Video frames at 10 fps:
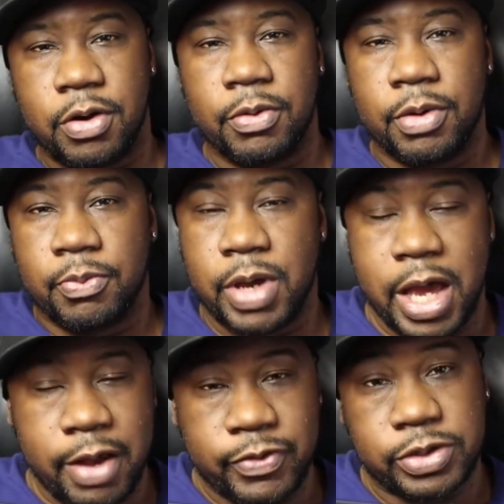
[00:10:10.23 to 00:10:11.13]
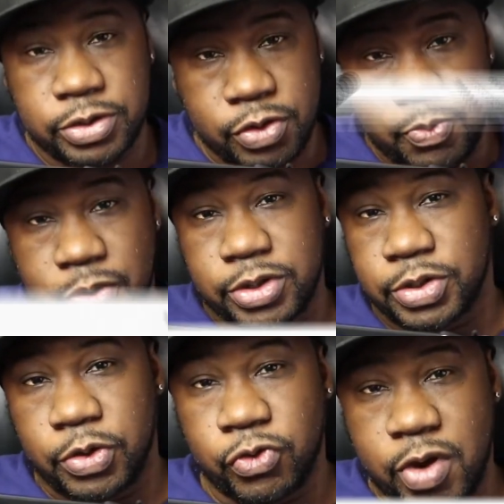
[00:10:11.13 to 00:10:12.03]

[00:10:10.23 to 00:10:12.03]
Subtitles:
So, but hey, this is your boy,